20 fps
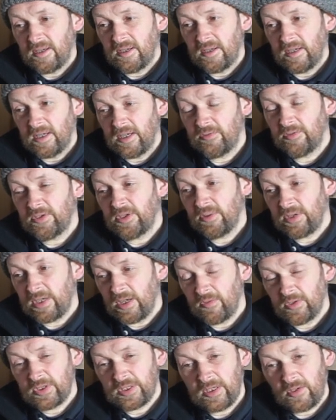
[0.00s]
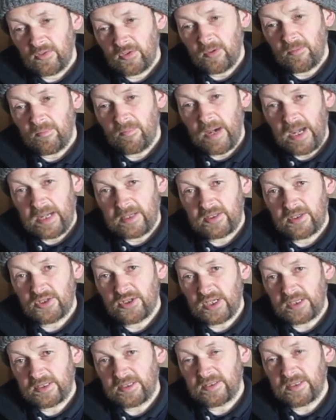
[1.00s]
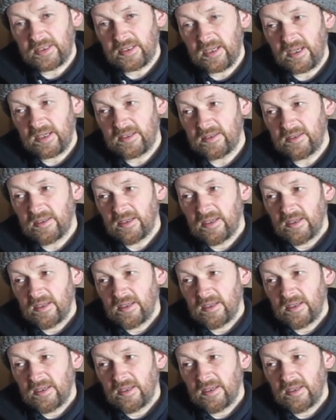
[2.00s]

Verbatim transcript: if they were ever to have come back to Shetland again,